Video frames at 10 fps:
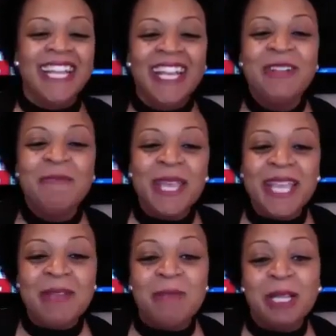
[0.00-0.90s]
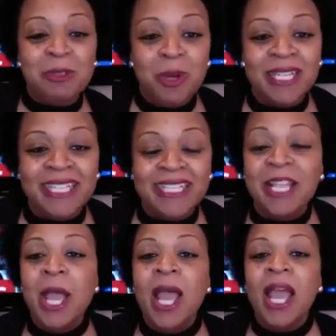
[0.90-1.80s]
being in my 20s
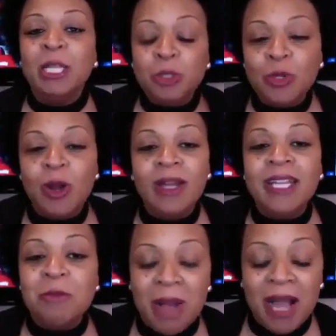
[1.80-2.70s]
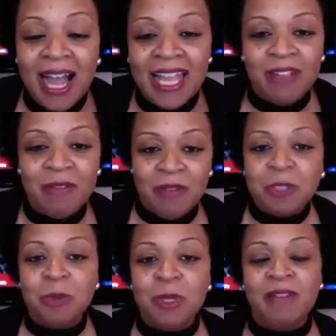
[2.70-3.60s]
and starting my
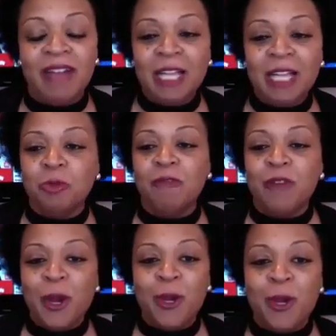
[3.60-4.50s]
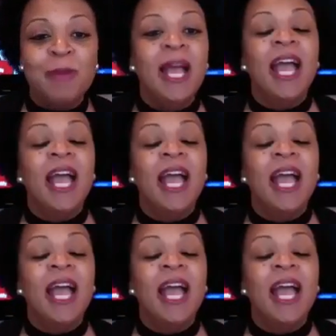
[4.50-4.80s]
investment advisory firm,